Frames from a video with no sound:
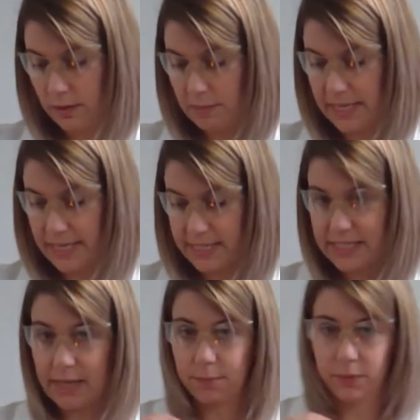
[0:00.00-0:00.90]
My next
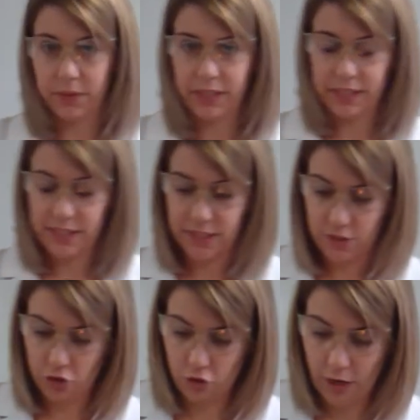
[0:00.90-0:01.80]
sample is
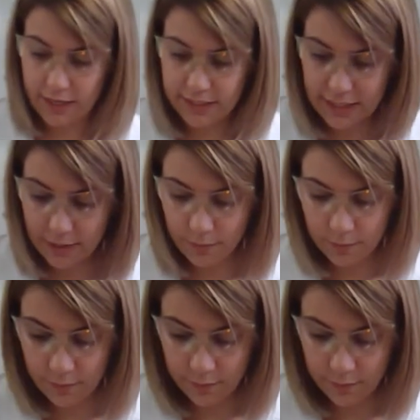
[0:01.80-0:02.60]
strontium.